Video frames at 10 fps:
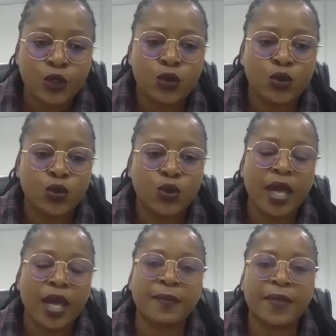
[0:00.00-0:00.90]
to
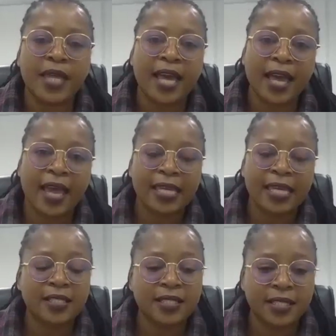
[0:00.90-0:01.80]
help the
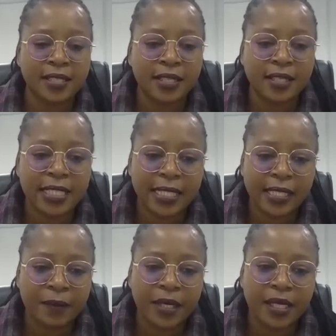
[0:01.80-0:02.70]
IIED
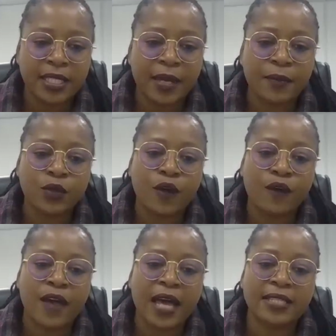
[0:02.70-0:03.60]
team in terms
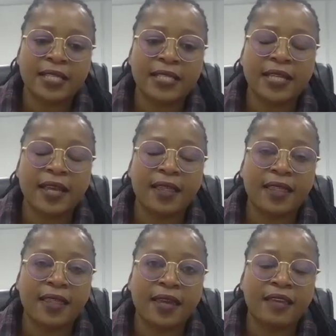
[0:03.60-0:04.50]
of
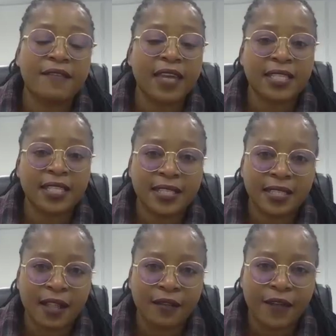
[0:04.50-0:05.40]
assessing the event
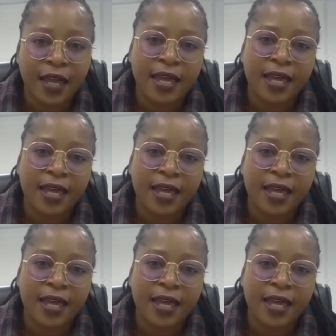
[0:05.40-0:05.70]
itself,